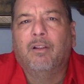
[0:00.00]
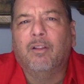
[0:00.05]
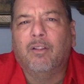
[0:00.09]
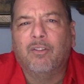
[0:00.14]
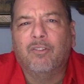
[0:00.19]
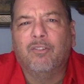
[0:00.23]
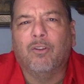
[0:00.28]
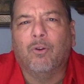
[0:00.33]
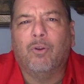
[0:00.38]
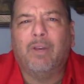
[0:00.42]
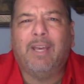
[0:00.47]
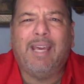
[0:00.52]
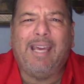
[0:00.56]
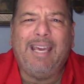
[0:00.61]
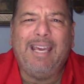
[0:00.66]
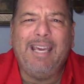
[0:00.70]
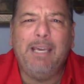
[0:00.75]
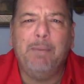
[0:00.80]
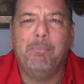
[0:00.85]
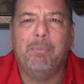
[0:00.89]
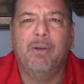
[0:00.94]
So
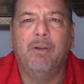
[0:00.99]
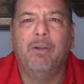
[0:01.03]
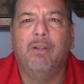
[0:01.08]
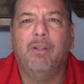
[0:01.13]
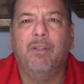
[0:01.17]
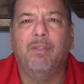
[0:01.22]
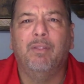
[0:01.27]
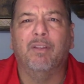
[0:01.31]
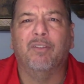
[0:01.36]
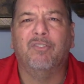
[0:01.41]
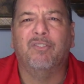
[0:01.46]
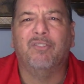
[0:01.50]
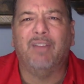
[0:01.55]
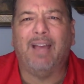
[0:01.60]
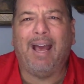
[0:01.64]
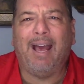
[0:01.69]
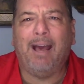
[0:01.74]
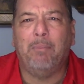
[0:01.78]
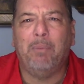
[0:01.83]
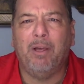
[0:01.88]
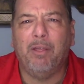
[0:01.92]
keep the
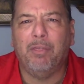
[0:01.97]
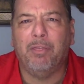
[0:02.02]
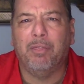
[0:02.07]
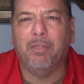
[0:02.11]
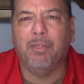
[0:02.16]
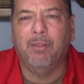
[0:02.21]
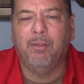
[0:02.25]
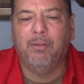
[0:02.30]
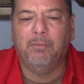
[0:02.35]
Sabbath.